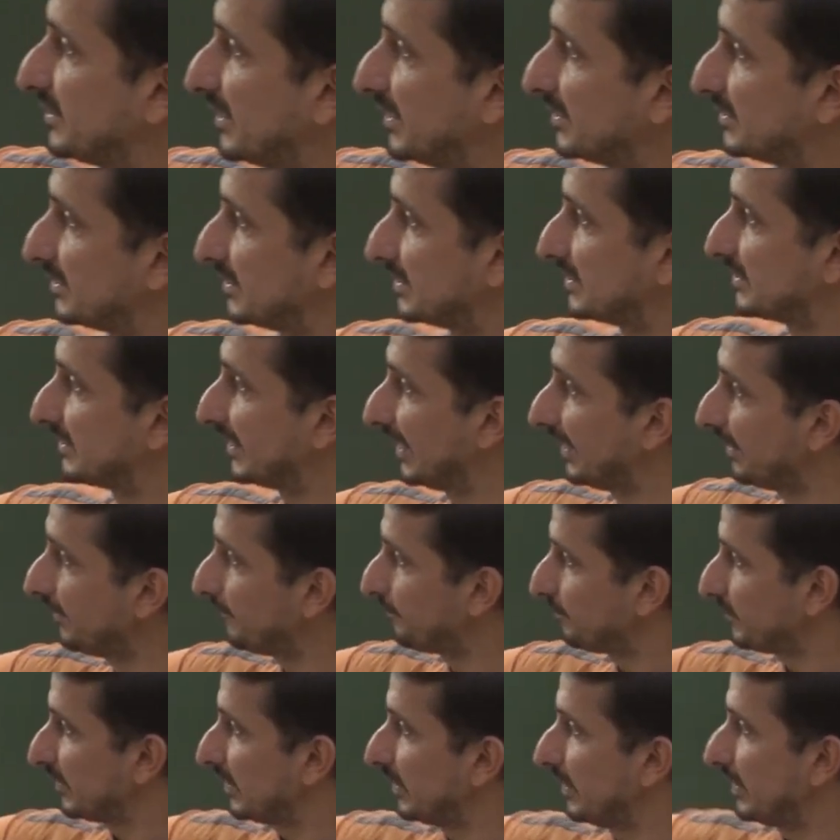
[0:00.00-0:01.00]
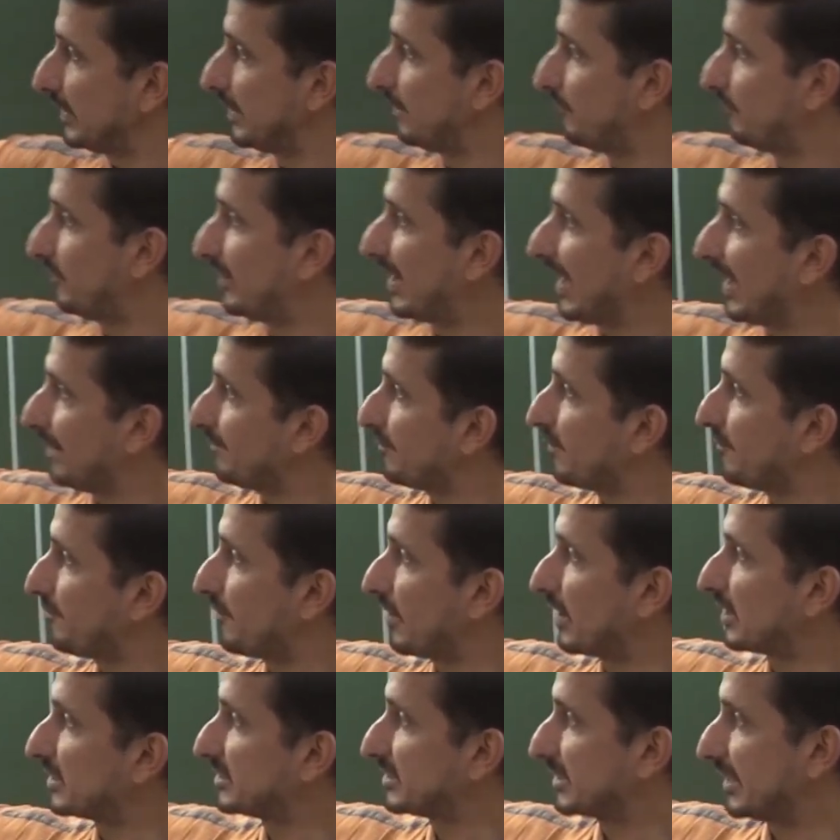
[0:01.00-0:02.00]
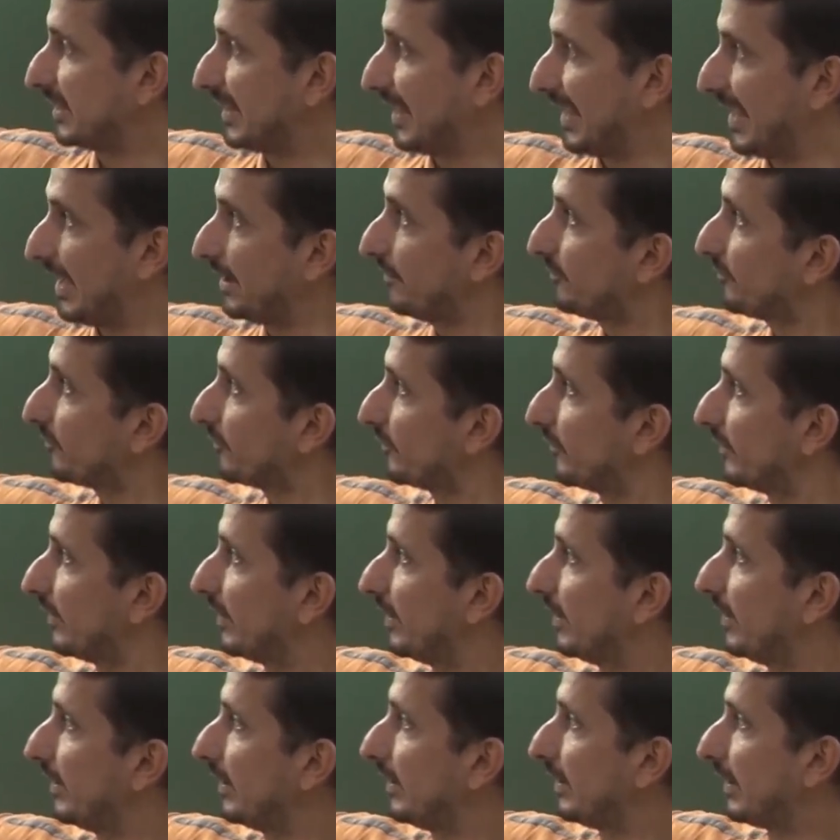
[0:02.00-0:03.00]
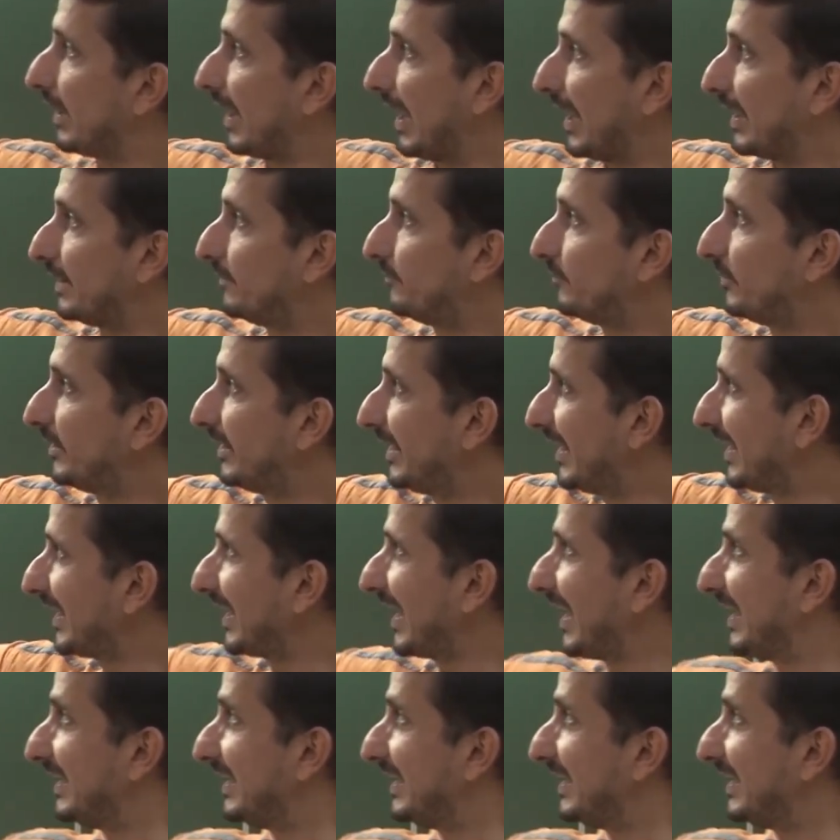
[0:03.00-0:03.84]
says is that if we have a function f and if we take